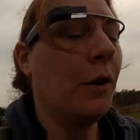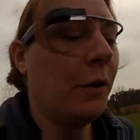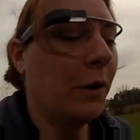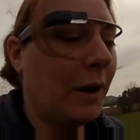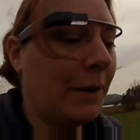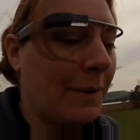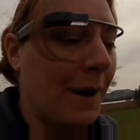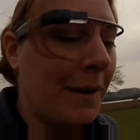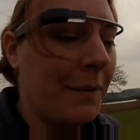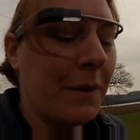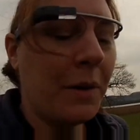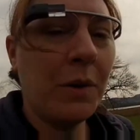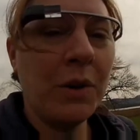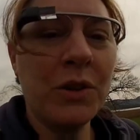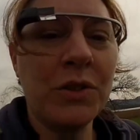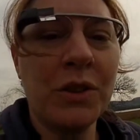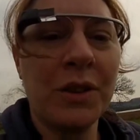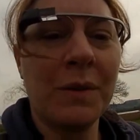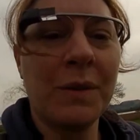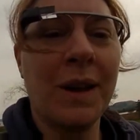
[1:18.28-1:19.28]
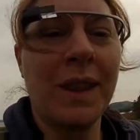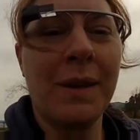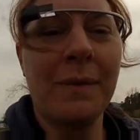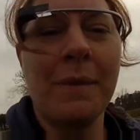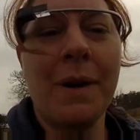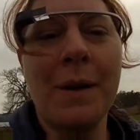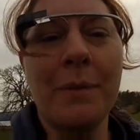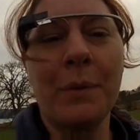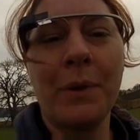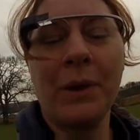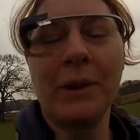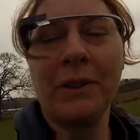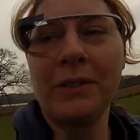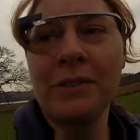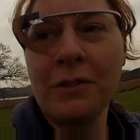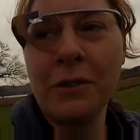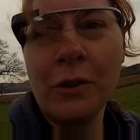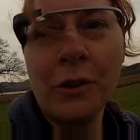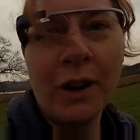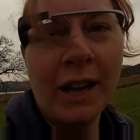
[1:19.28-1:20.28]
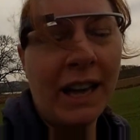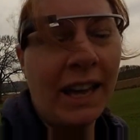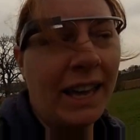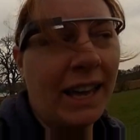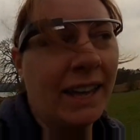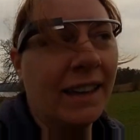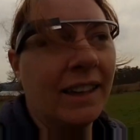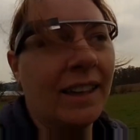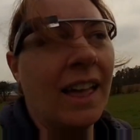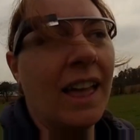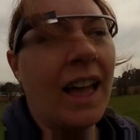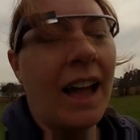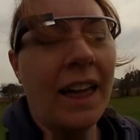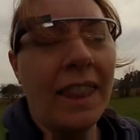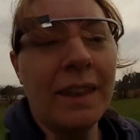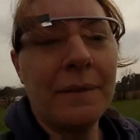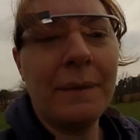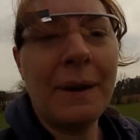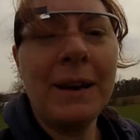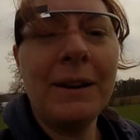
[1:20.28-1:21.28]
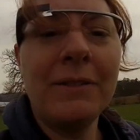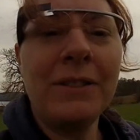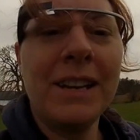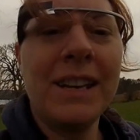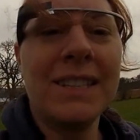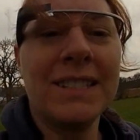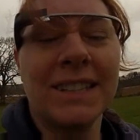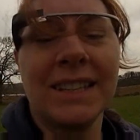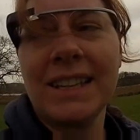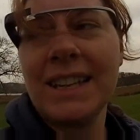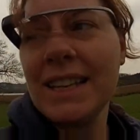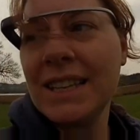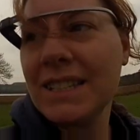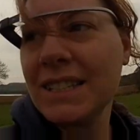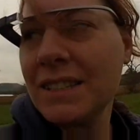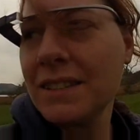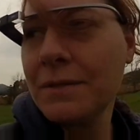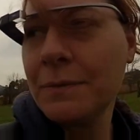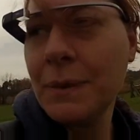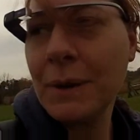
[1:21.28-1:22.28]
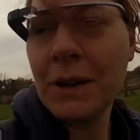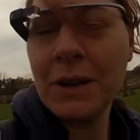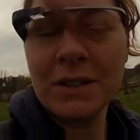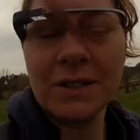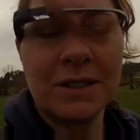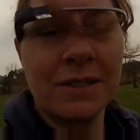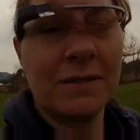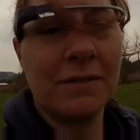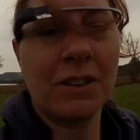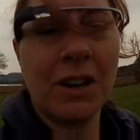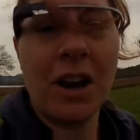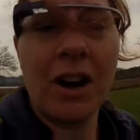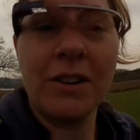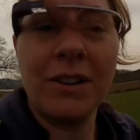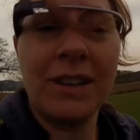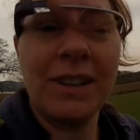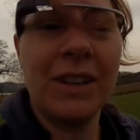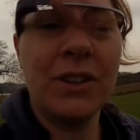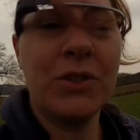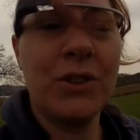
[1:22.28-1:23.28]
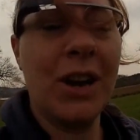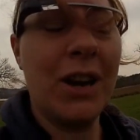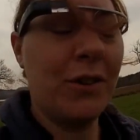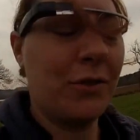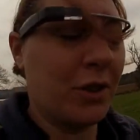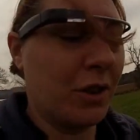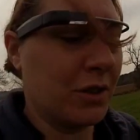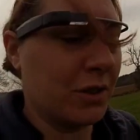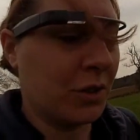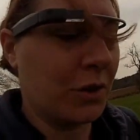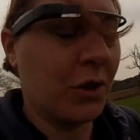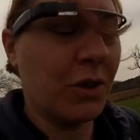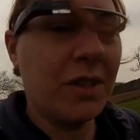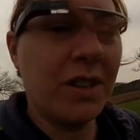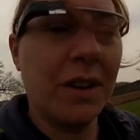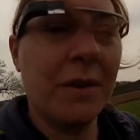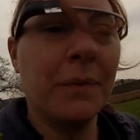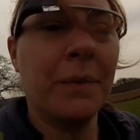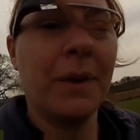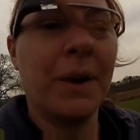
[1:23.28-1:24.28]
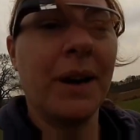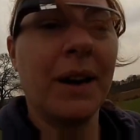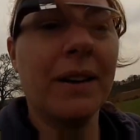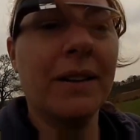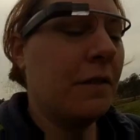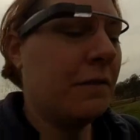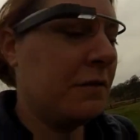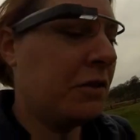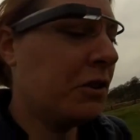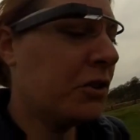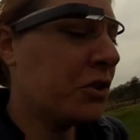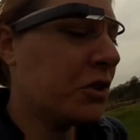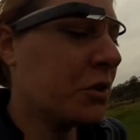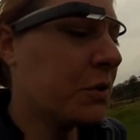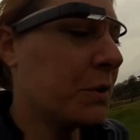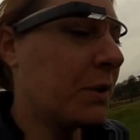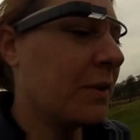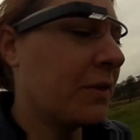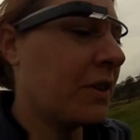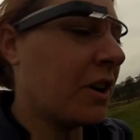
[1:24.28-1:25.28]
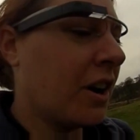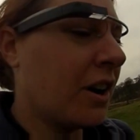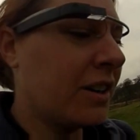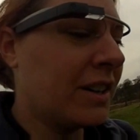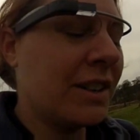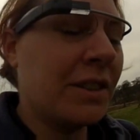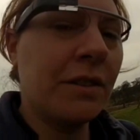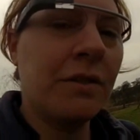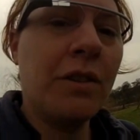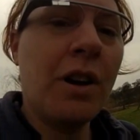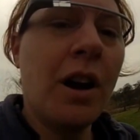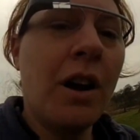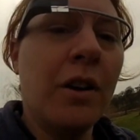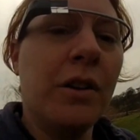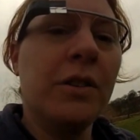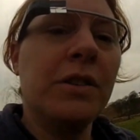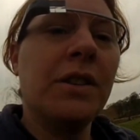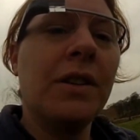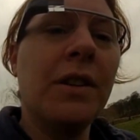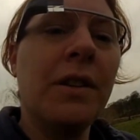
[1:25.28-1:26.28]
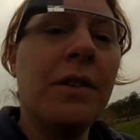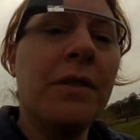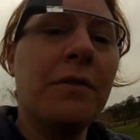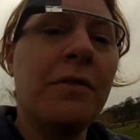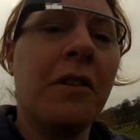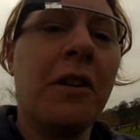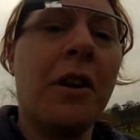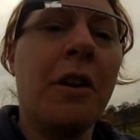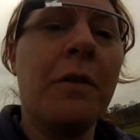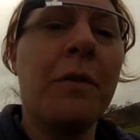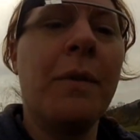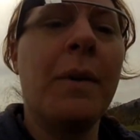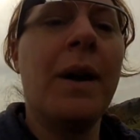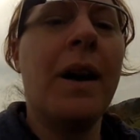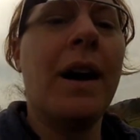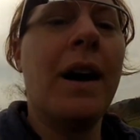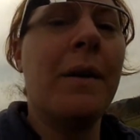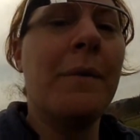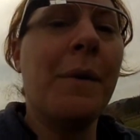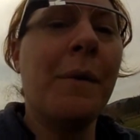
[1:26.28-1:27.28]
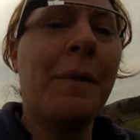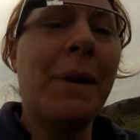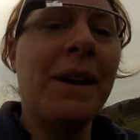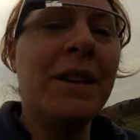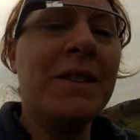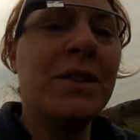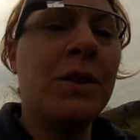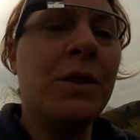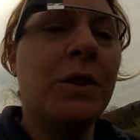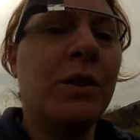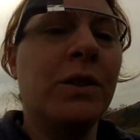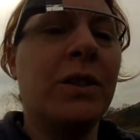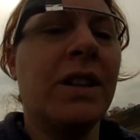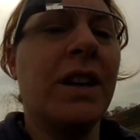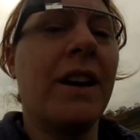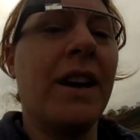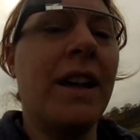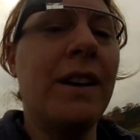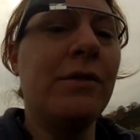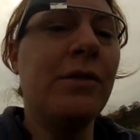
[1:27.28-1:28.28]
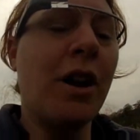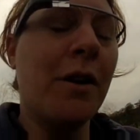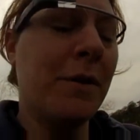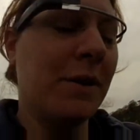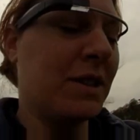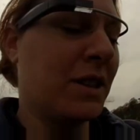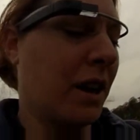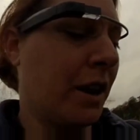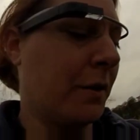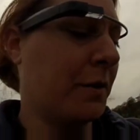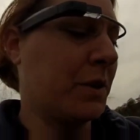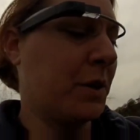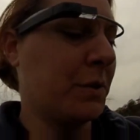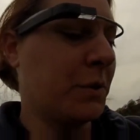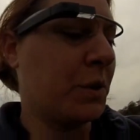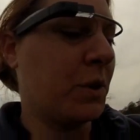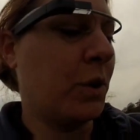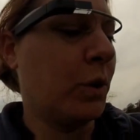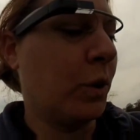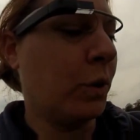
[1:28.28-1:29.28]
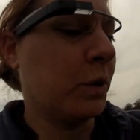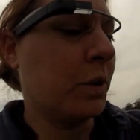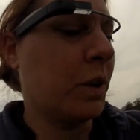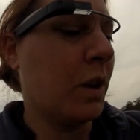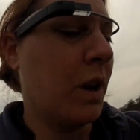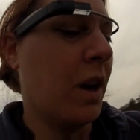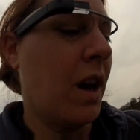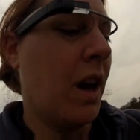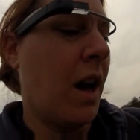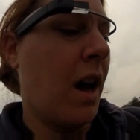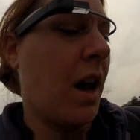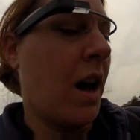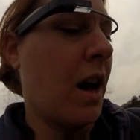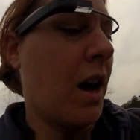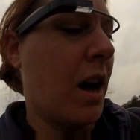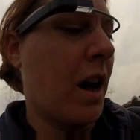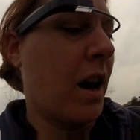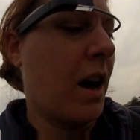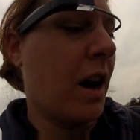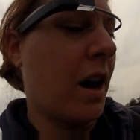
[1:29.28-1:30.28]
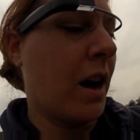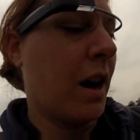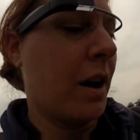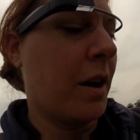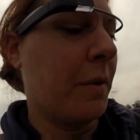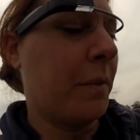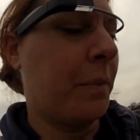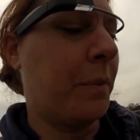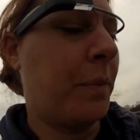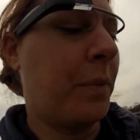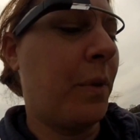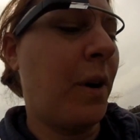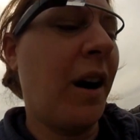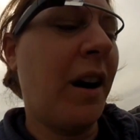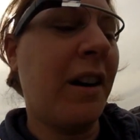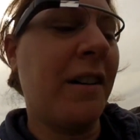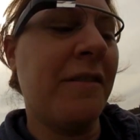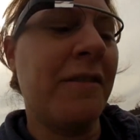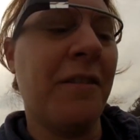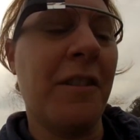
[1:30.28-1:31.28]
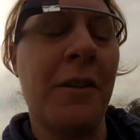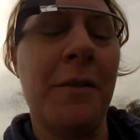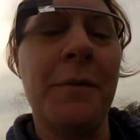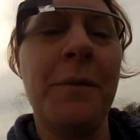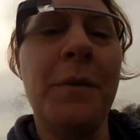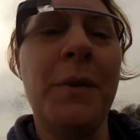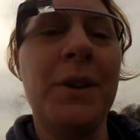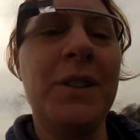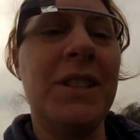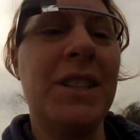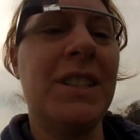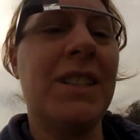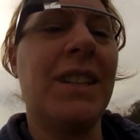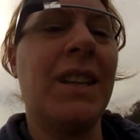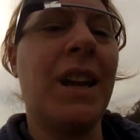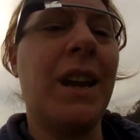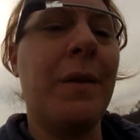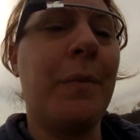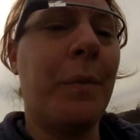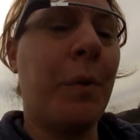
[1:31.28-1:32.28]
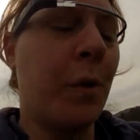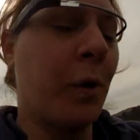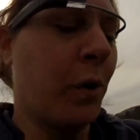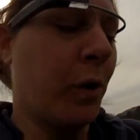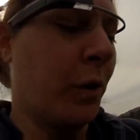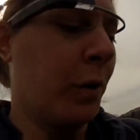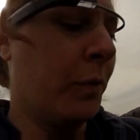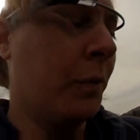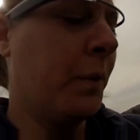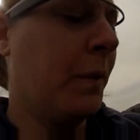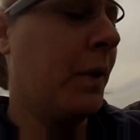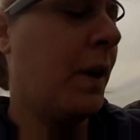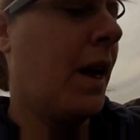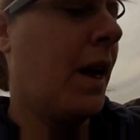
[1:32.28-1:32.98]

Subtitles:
Well, you might be wondering why they might build a fort here, and the main reason is because of guarding the trade routes across Cumbria. The fortress would have guarded the road from a place called, in Roman times it was called Bracovum, which is today Brawn,